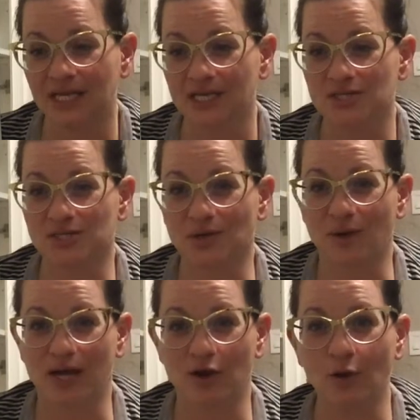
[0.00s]
So
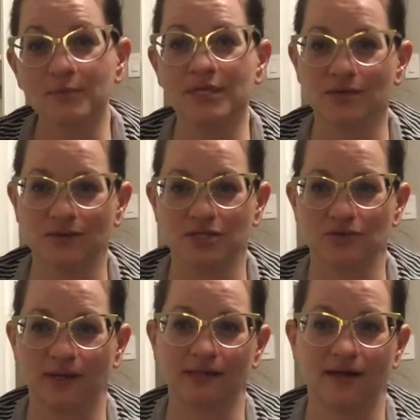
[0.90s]
I hope that you
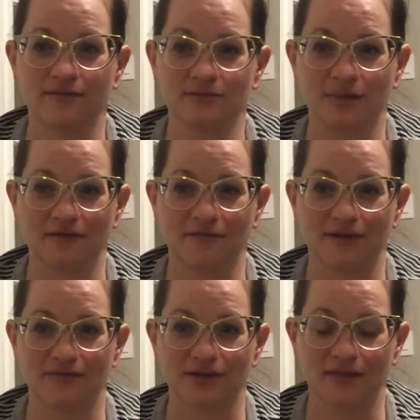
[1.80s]
enjoyed Love is My
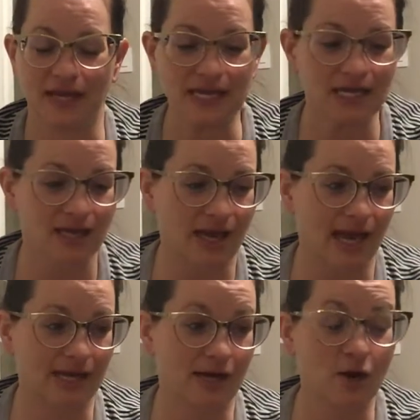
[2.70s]
Favorite Thing,
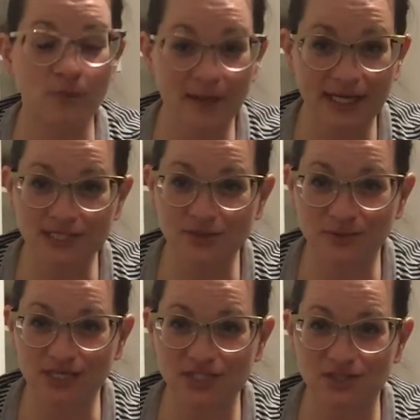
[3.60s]
and I hope I get to
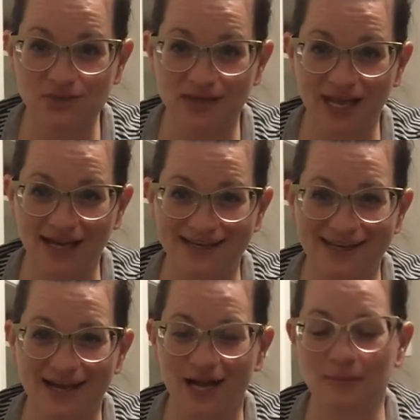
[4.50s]
read to you again.
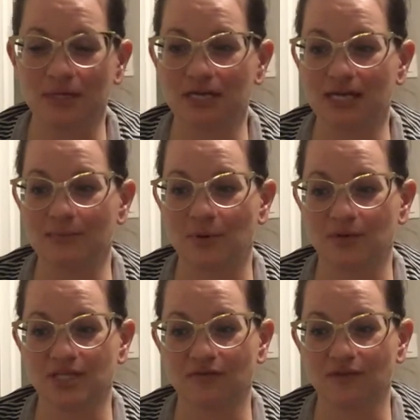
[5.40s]
I'm going to keep
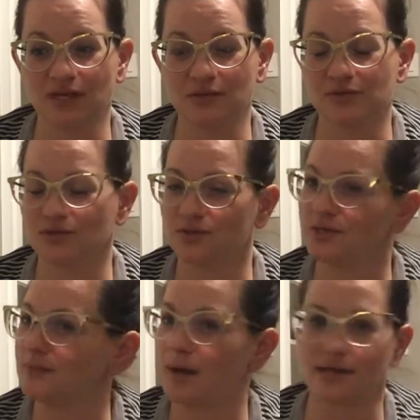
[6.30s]
posting videos, so you
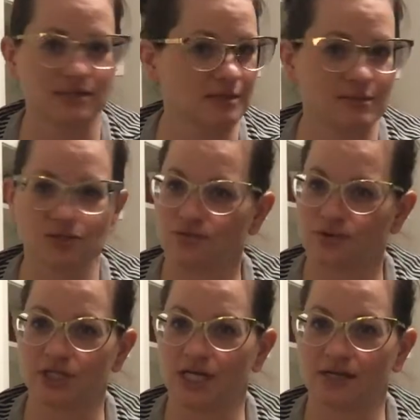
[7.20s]
keep asking Ms.
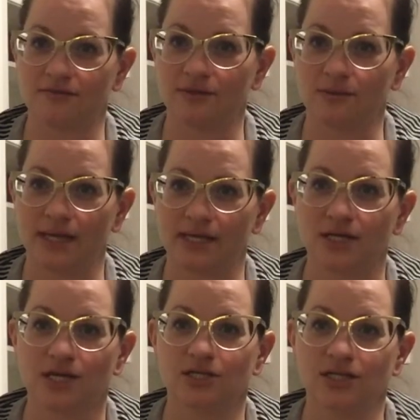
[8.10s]
Rojek if you like
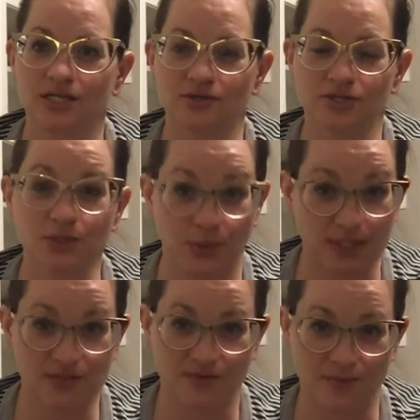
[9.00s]
to hear
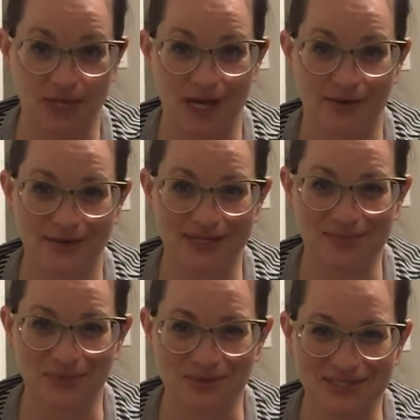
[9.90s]
stories from me. I'll
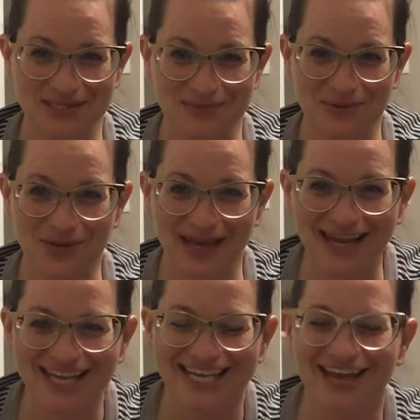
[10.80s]
keep posting them, okay?